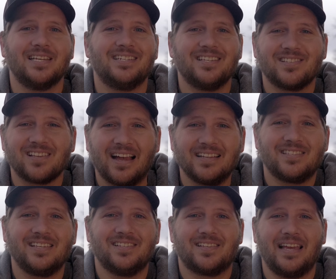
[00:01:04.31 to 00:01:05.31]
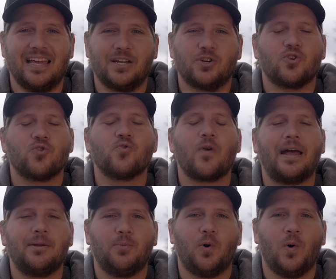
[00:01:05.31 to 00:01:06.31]
and designs these
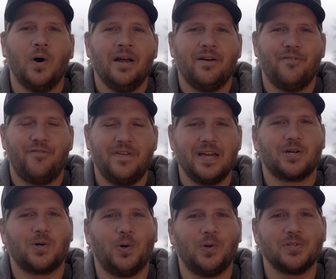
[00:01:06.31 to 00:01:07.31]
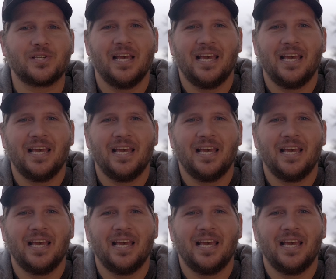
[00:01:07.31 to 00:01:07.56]
incredible vehicles.